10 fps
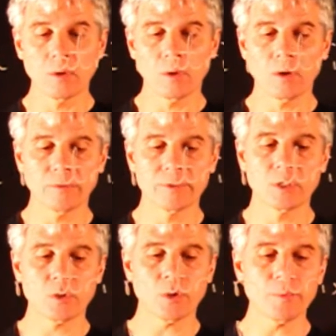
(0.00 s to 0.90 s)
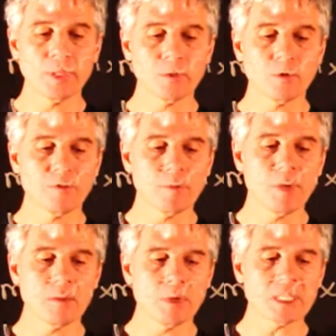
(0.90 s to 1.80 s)
of determinant of a
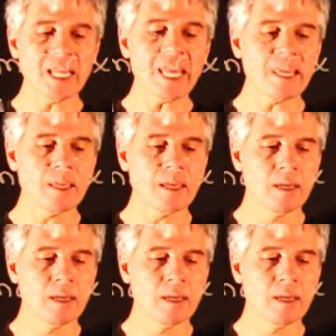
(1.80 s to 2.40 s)
matrix A